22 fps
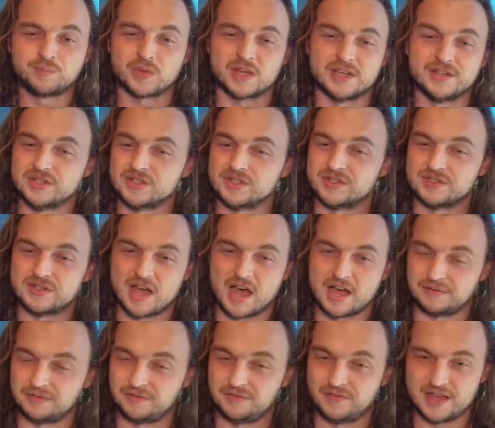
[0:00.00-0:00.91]
It does
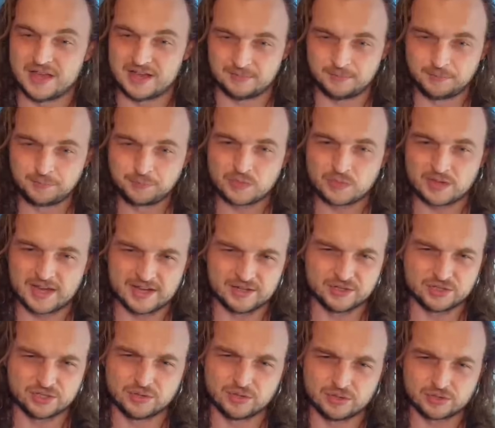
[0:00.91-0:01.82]
not fit
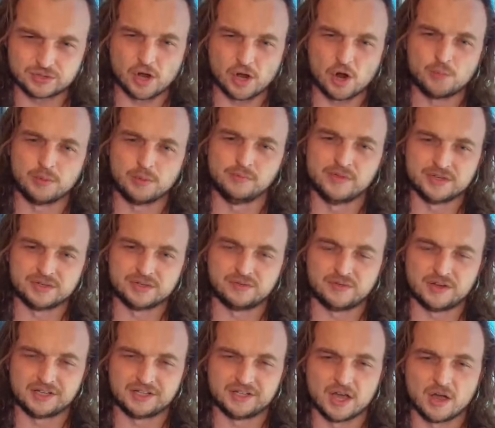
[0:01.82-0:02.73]
into the scope of this
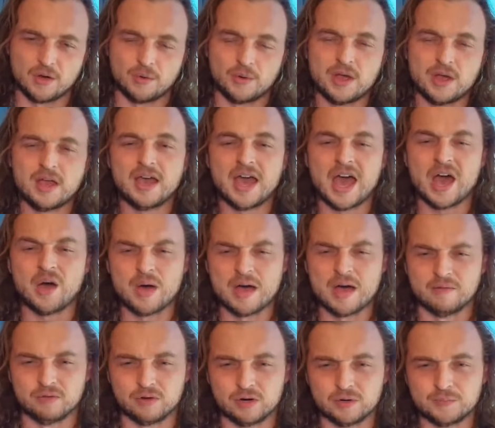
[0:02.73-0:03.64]
video.
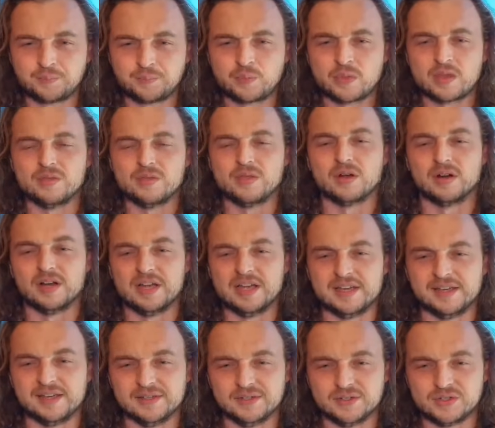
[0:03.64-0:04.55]
However, there
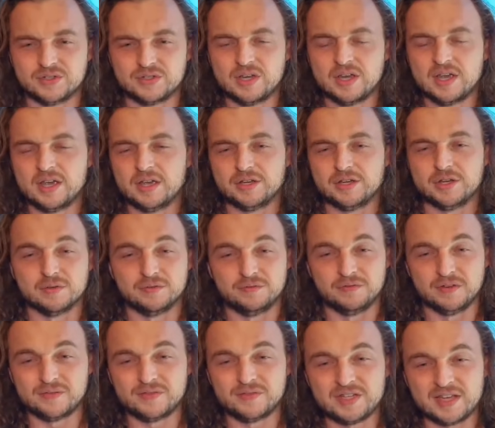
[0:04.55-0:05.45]
is, you know,
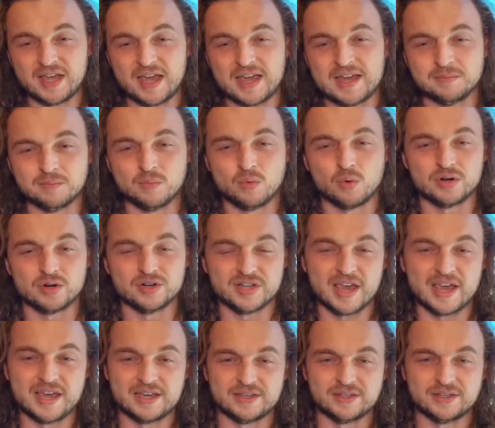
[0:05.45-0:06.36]
58 more
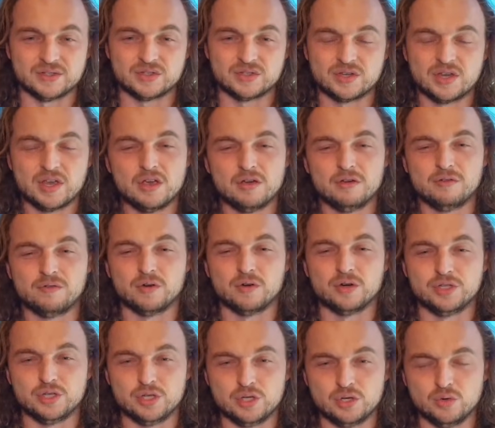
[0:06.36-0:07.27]
days for
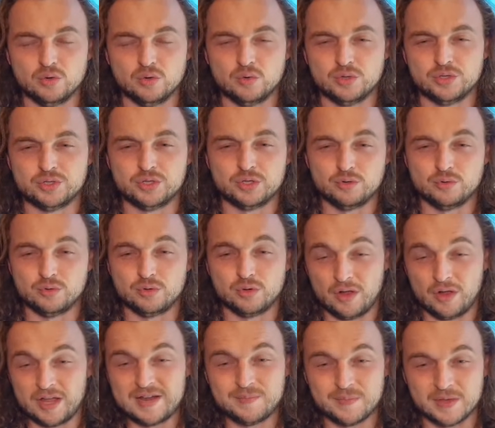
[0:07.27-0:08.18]
you to
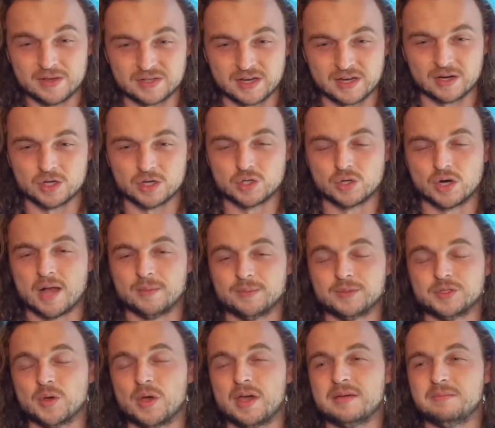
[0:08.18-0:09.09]
claim this airdrop.
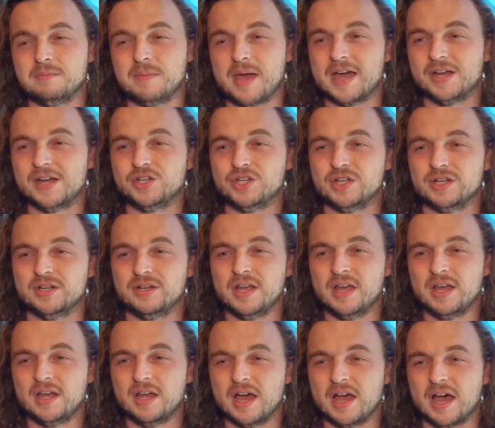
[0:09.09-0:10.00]
So I imagine
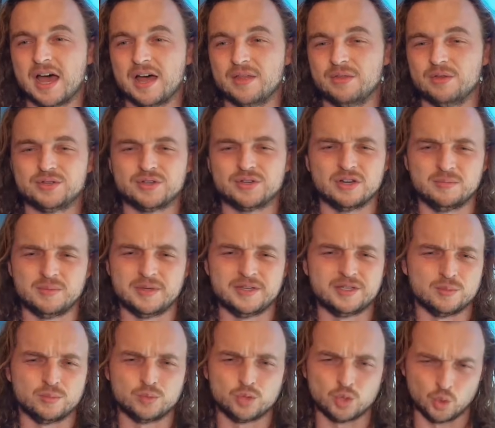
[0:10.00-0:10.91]
uh, there's going to be
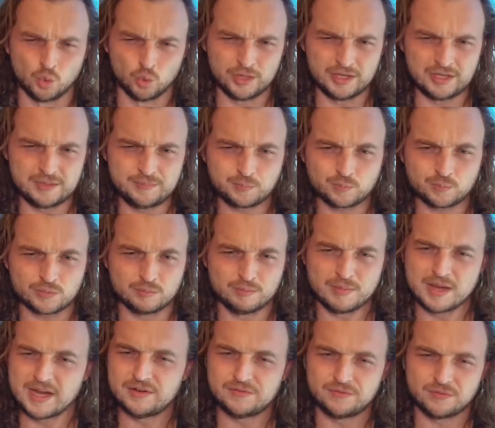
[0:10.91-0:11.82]
some tooling
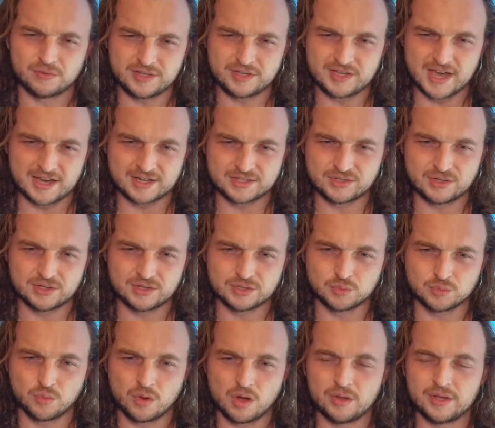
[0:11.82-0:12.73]
made for the
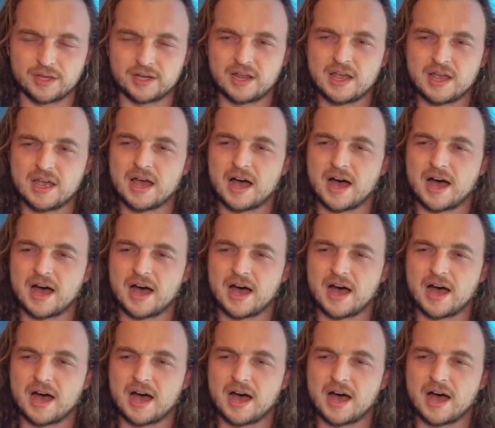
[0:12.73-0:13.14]
Exodus wallet.